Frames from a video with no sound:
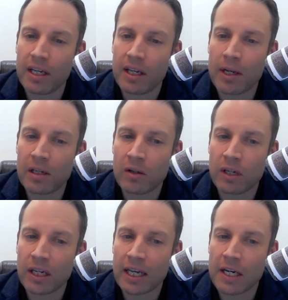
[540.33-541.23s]
when you're
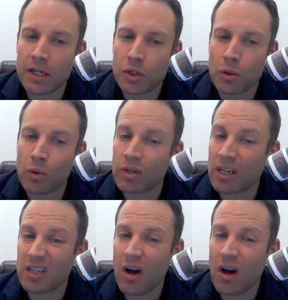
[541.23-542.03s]
looking at shorter